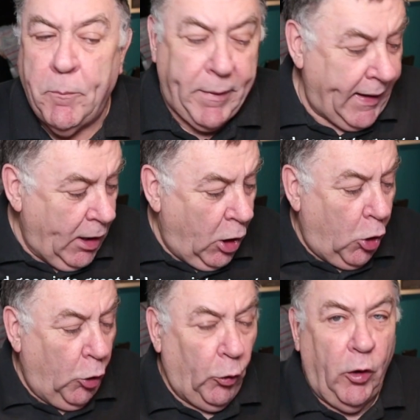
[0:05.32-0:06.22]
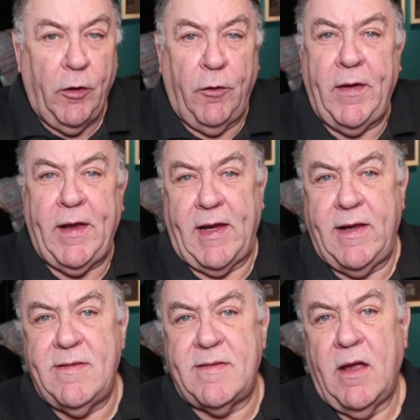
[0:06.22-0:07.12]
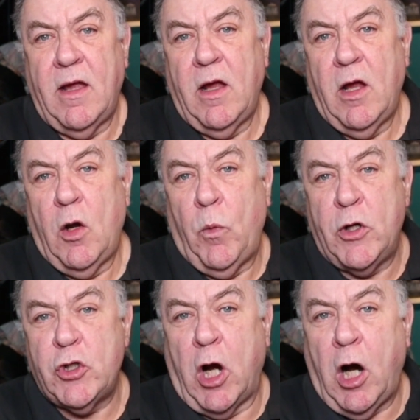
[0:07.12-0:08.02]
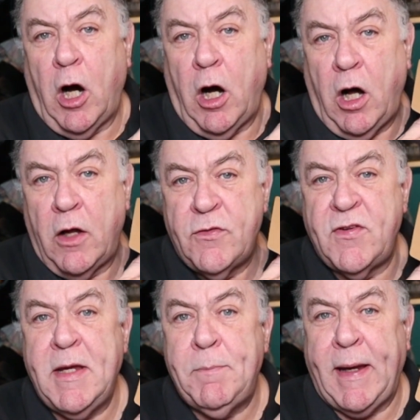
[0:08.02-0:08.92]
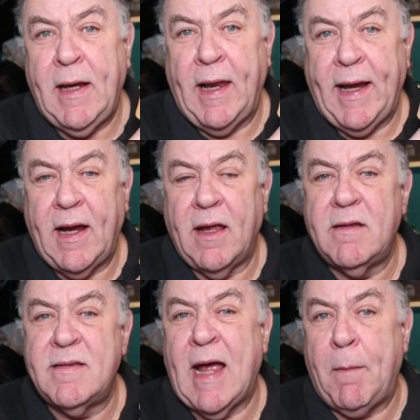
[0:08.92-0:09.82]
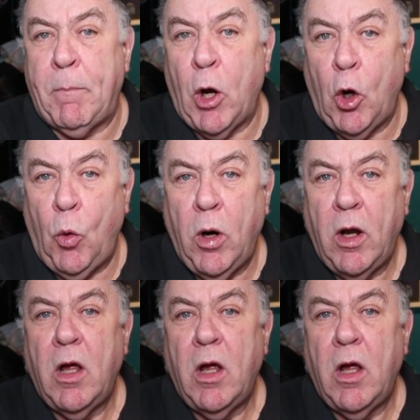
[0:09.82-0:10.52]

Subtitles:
to be on these, which are TP-Link Tapo